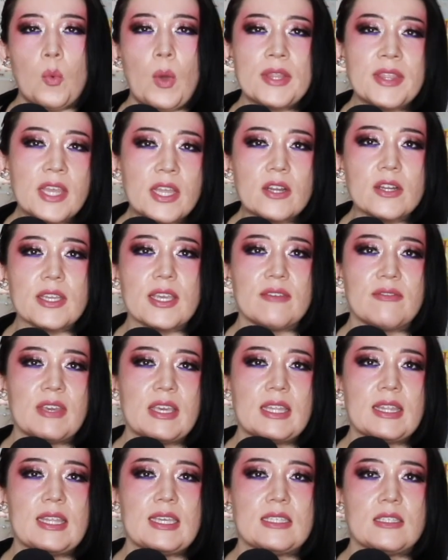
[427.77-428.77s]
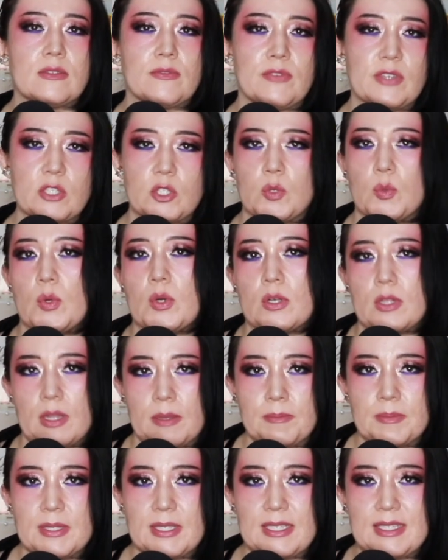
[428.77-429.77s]
When they are giving these visual
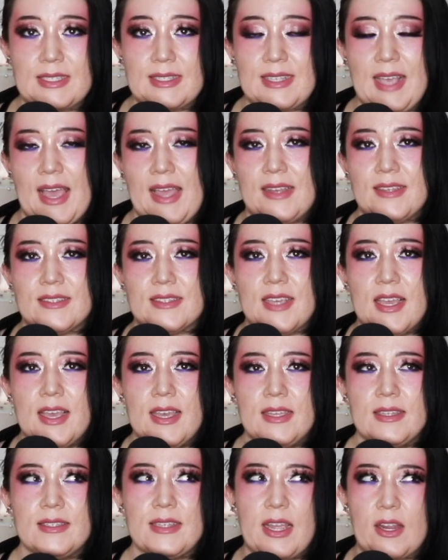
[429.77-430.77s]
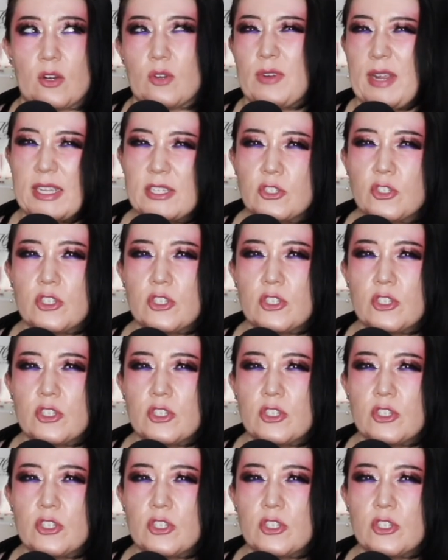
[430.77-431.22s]
glimpses and narration